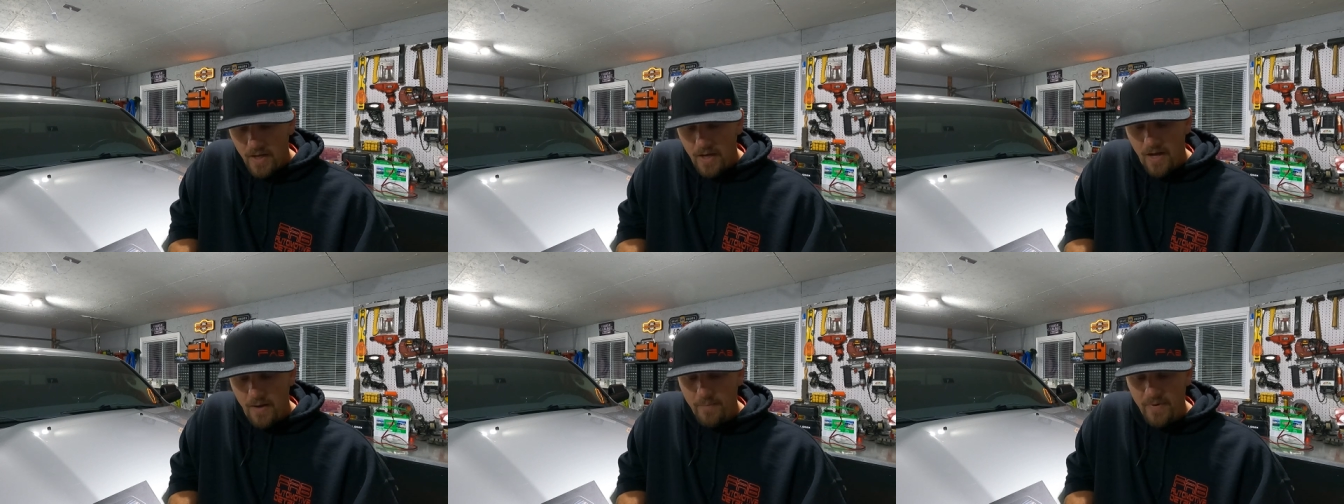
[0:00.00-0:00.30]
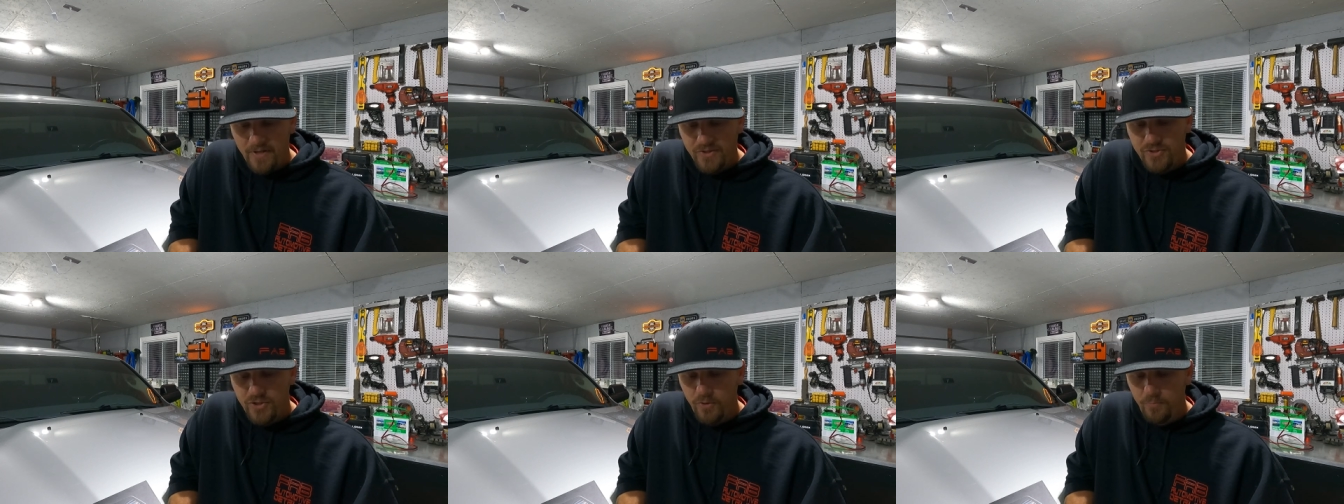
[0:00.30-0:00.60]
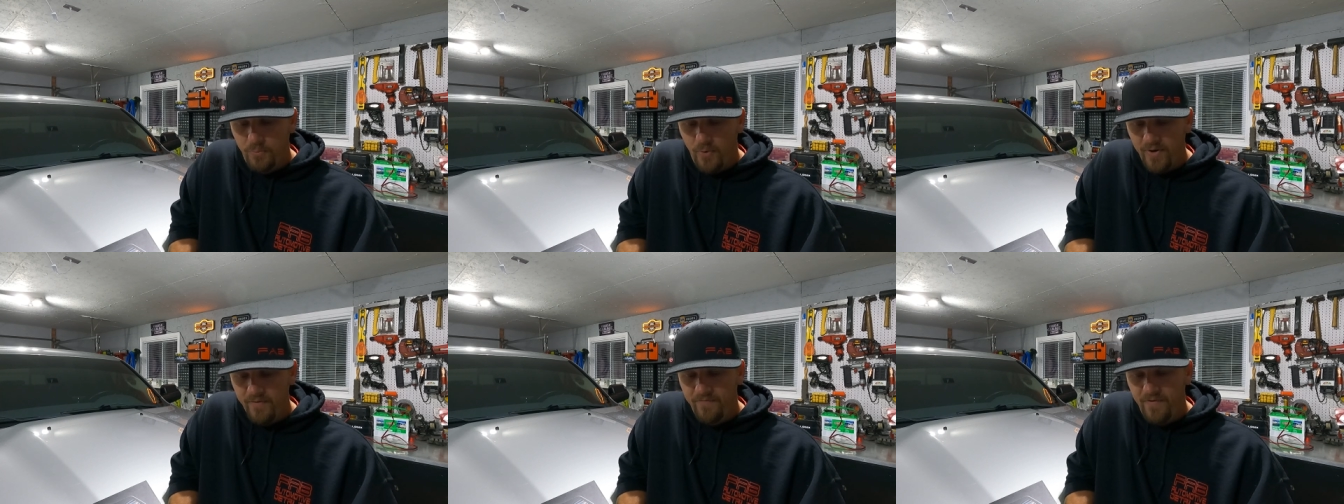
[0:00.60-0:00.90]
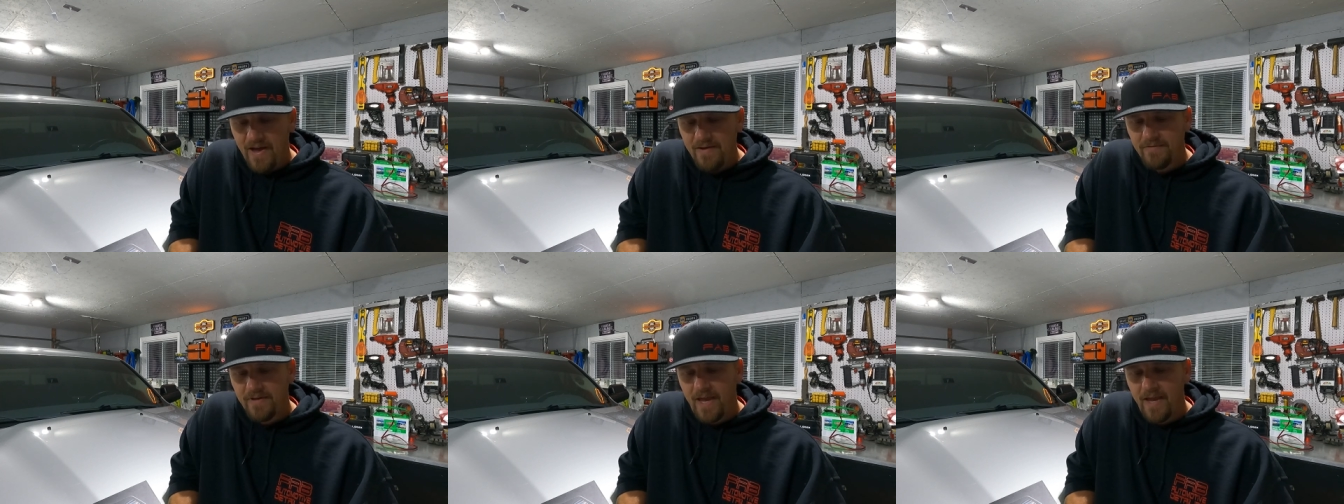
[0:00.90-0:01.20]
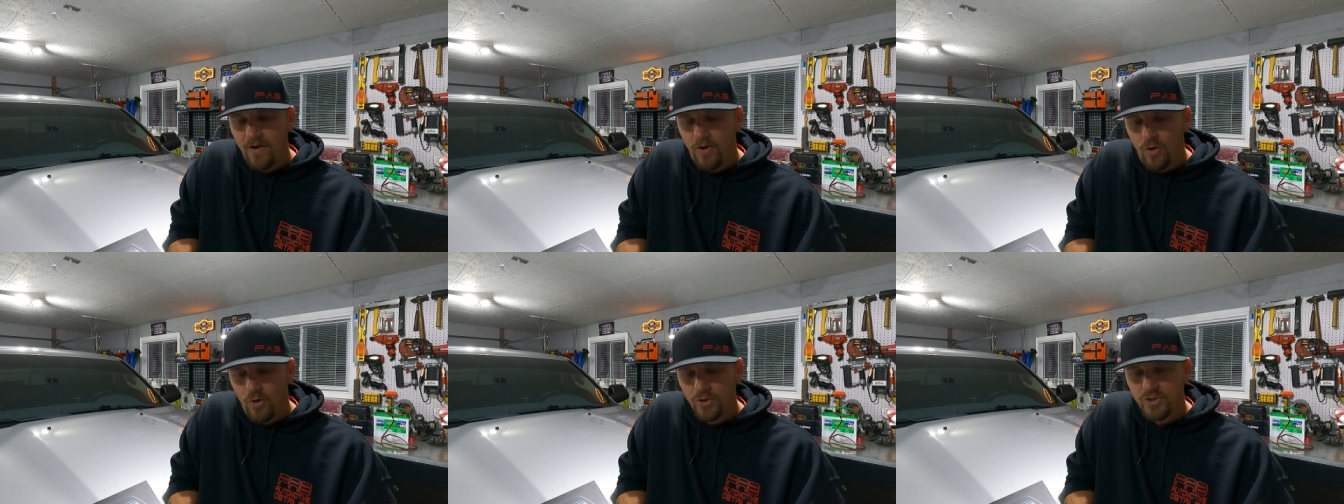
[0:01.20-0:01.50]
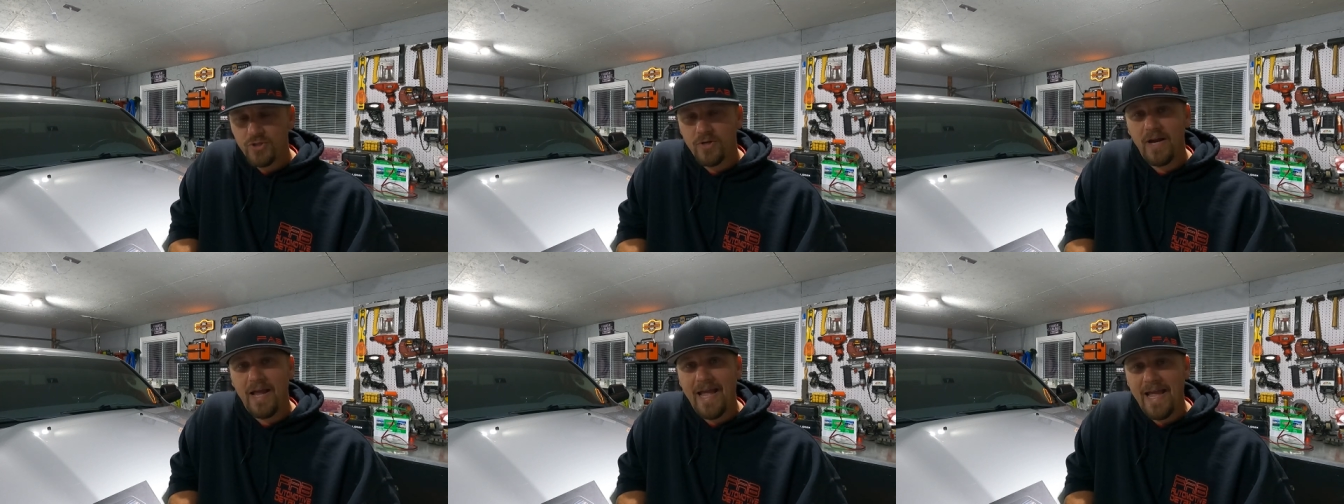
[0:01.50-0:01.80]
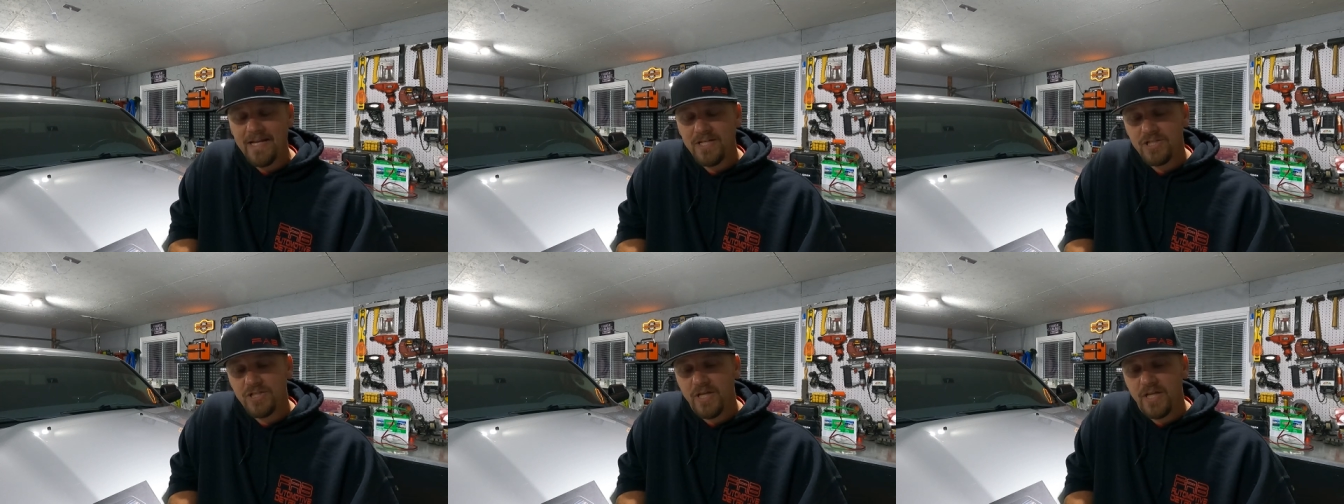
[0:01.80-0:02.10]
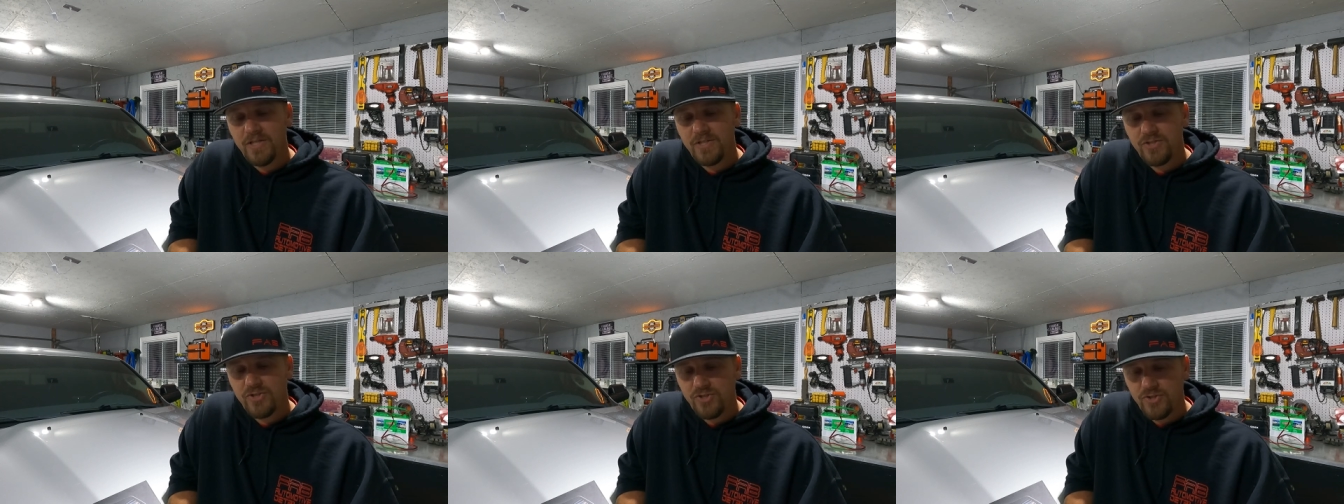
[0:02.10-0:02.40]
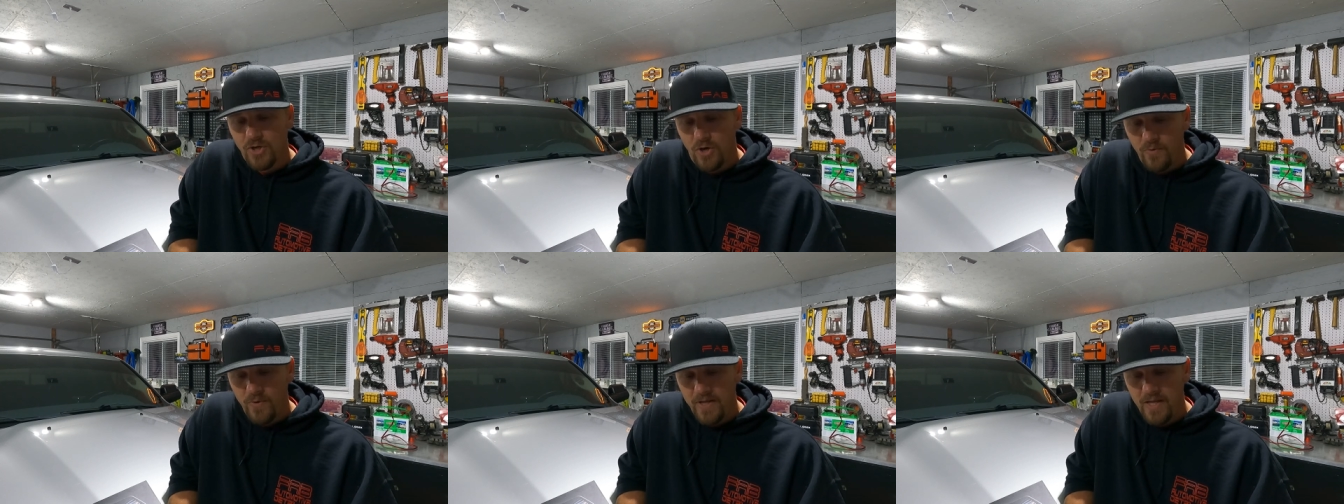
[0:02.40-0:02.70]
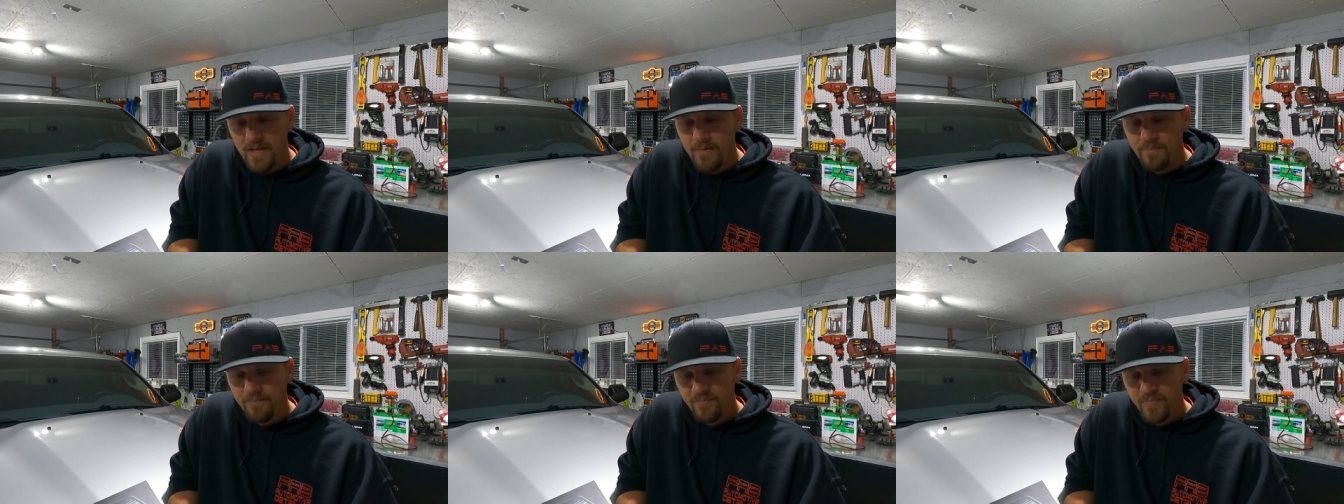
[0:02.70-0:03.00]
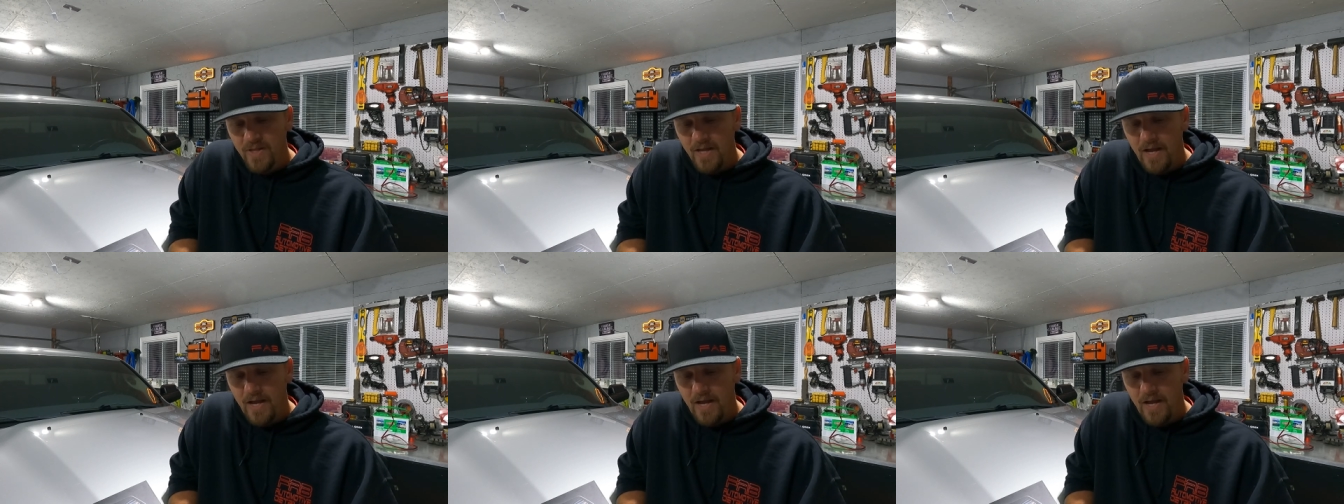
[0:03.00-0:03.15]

A 2.5K Ultra HD Sony